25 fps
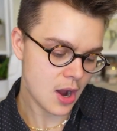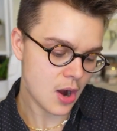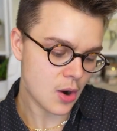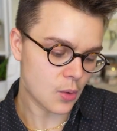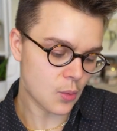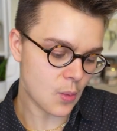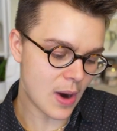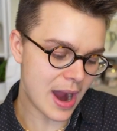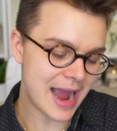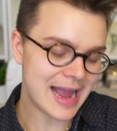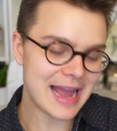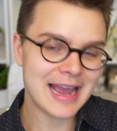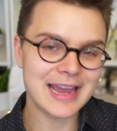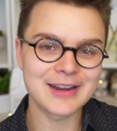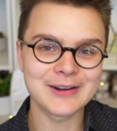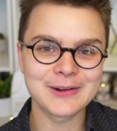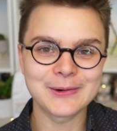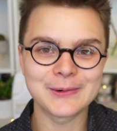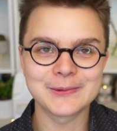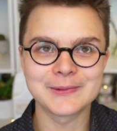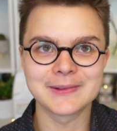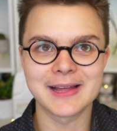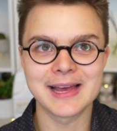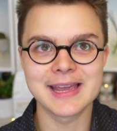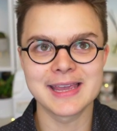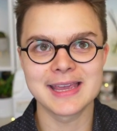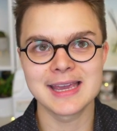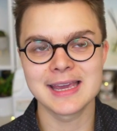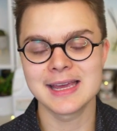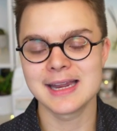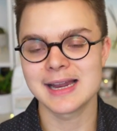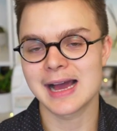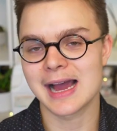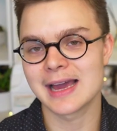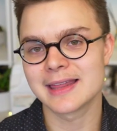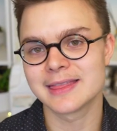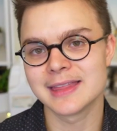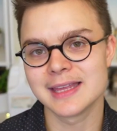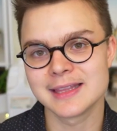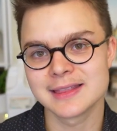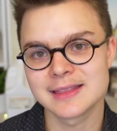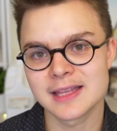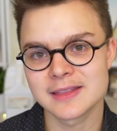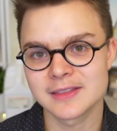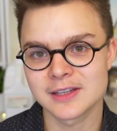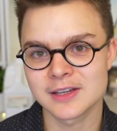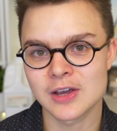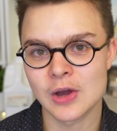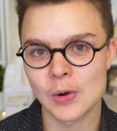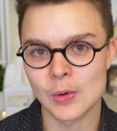Why I don't like it, I think
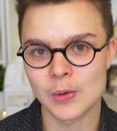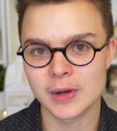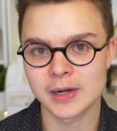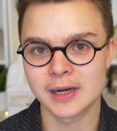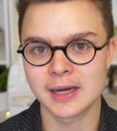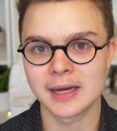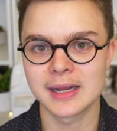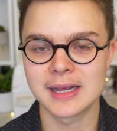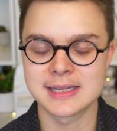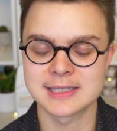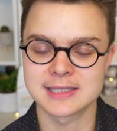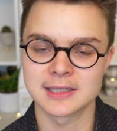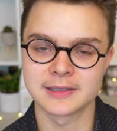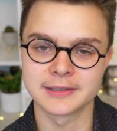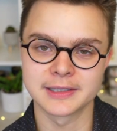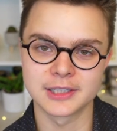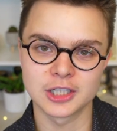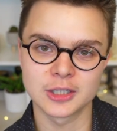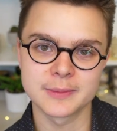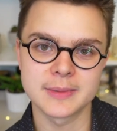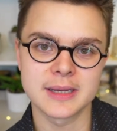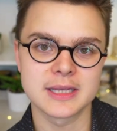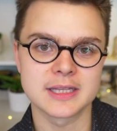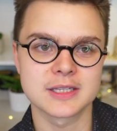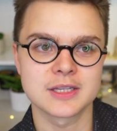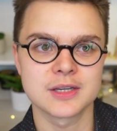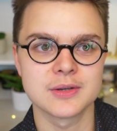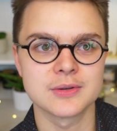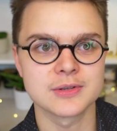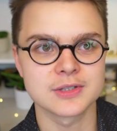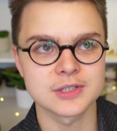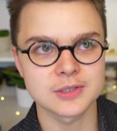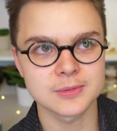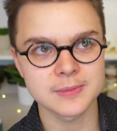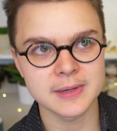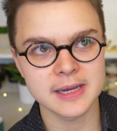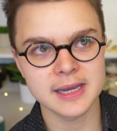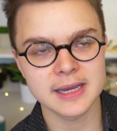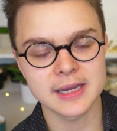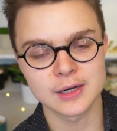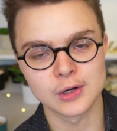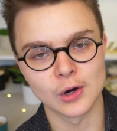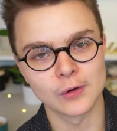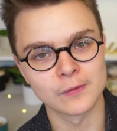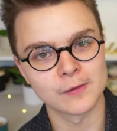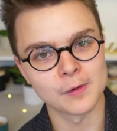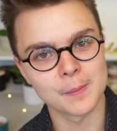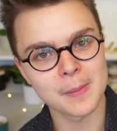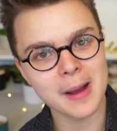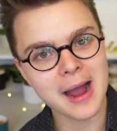that the coconut is a little bit too sweet and
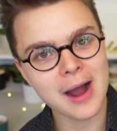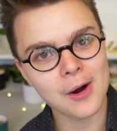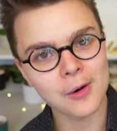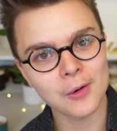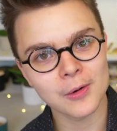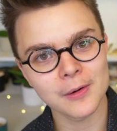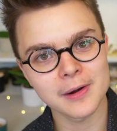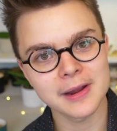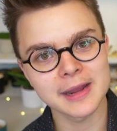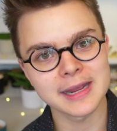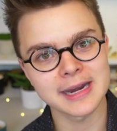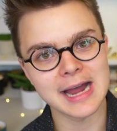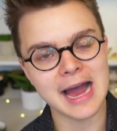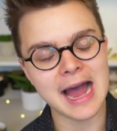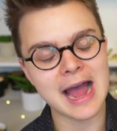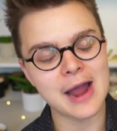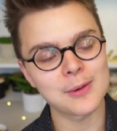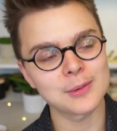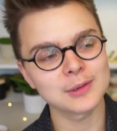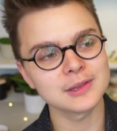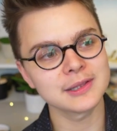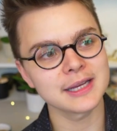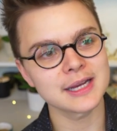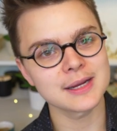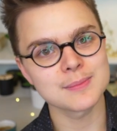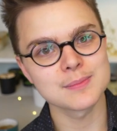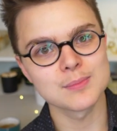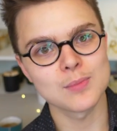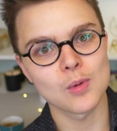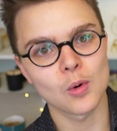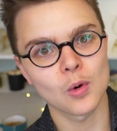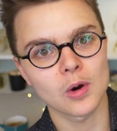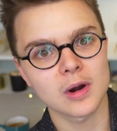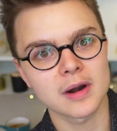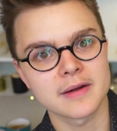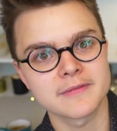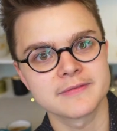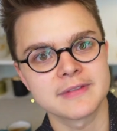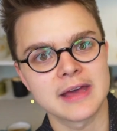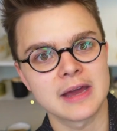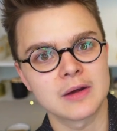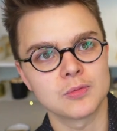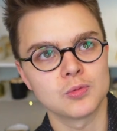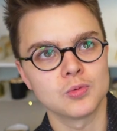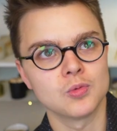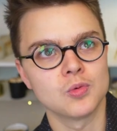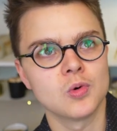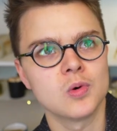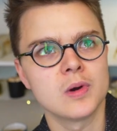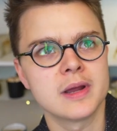overpowering and I would like more of that
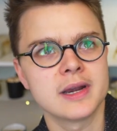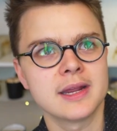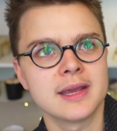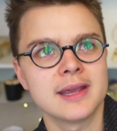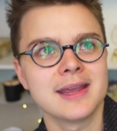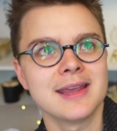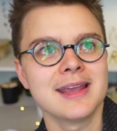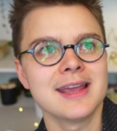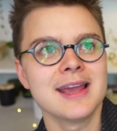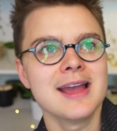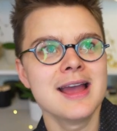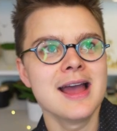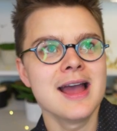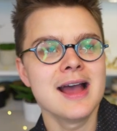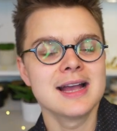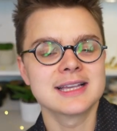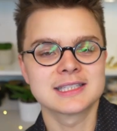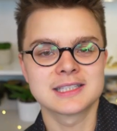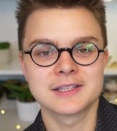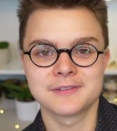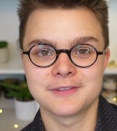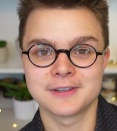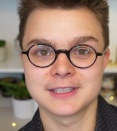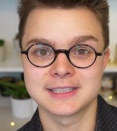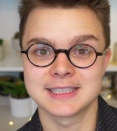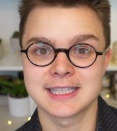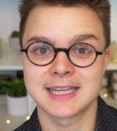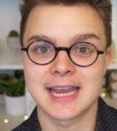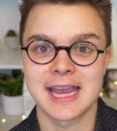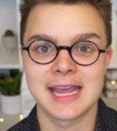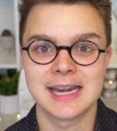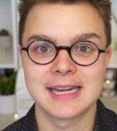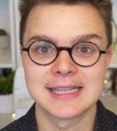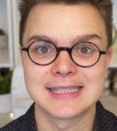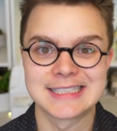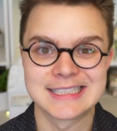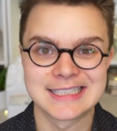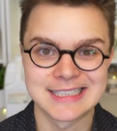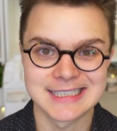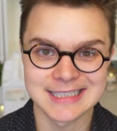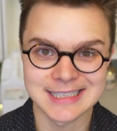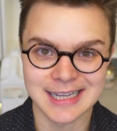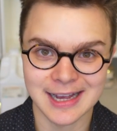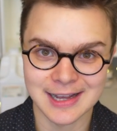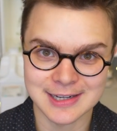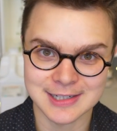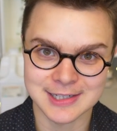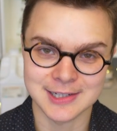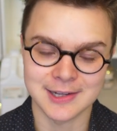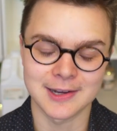woody, sophisticated
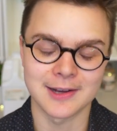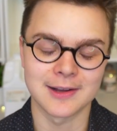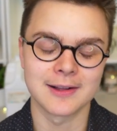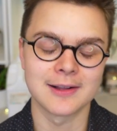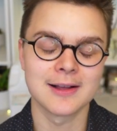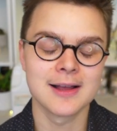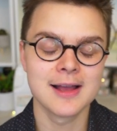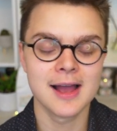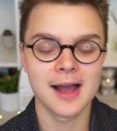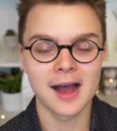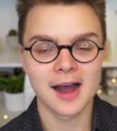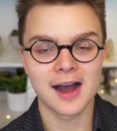santal.